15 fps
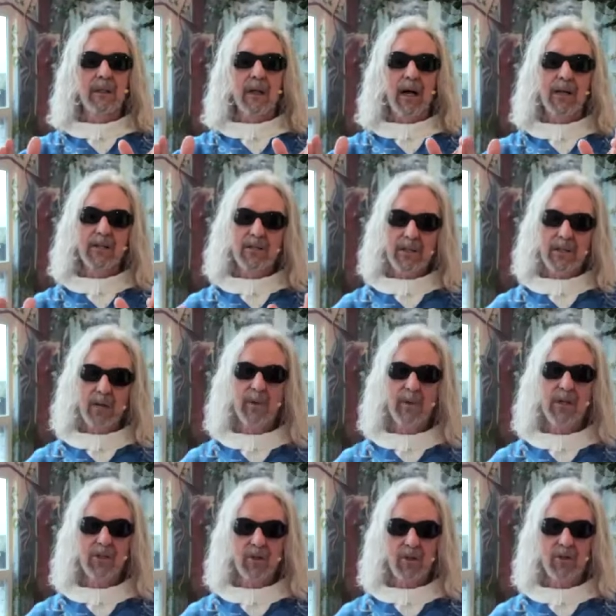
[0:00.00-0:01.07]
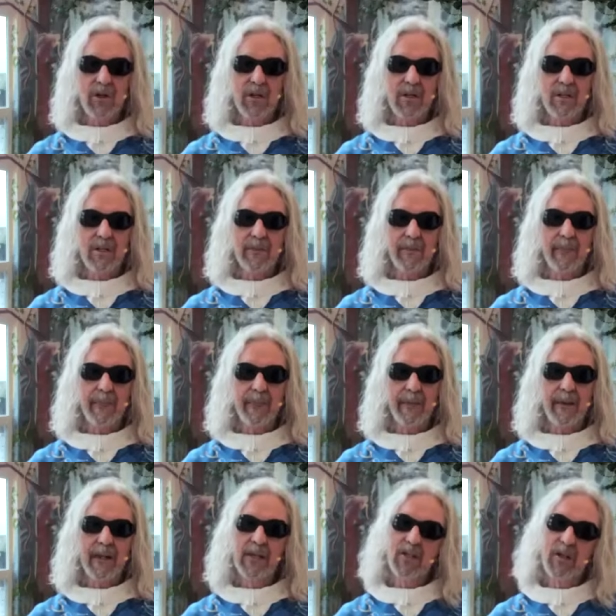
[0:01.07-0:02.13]
I celebrate Eucharist,
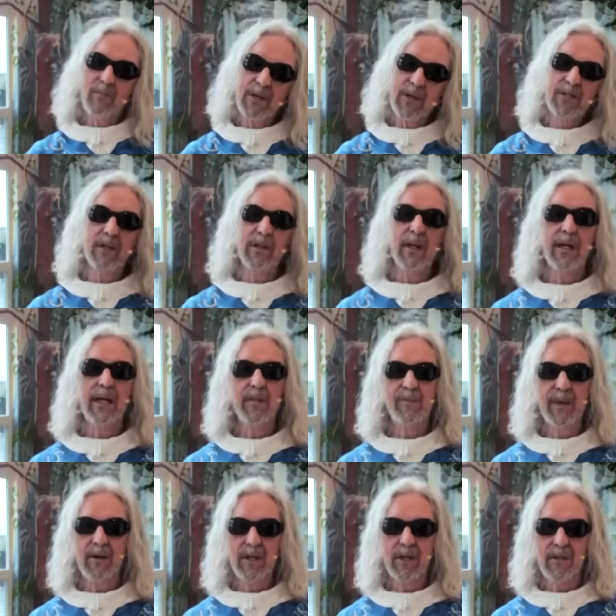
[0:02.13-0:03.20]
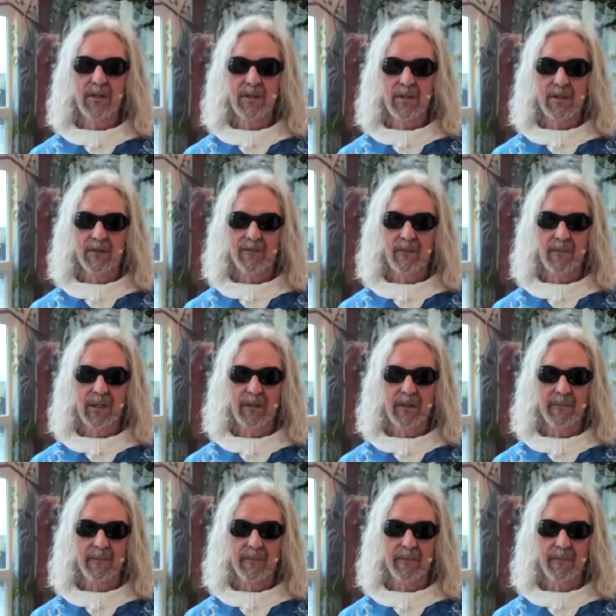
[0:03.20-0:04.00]
it's a mystical experience for me.